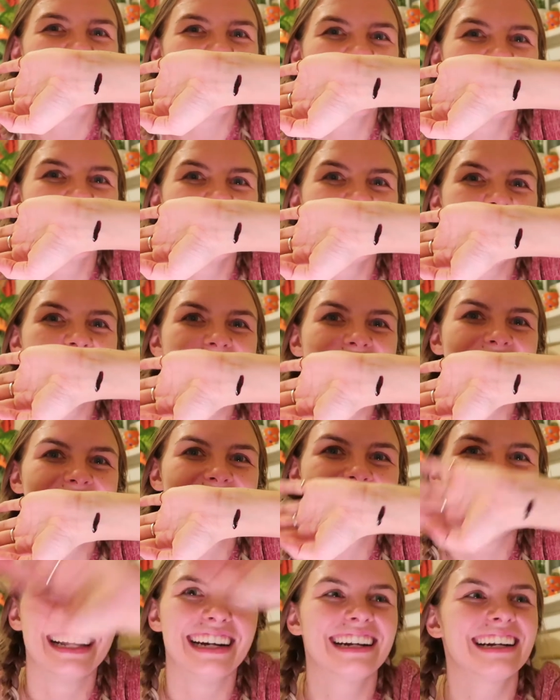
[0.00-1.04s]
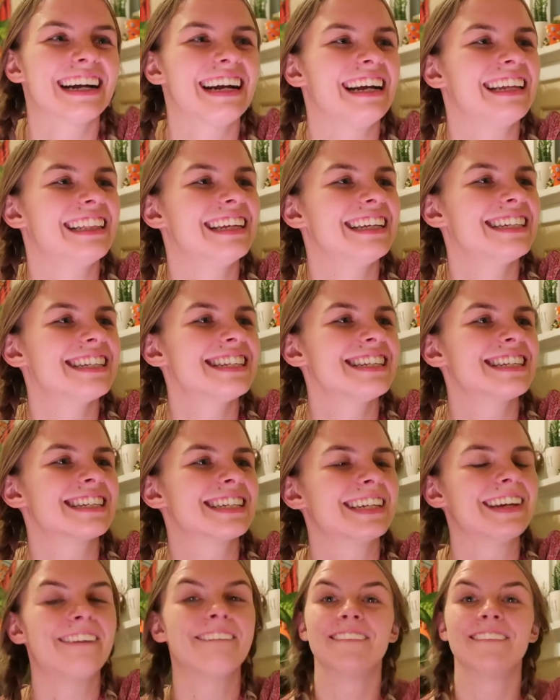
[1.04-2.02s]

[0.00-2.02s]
I love that color. Okay, this is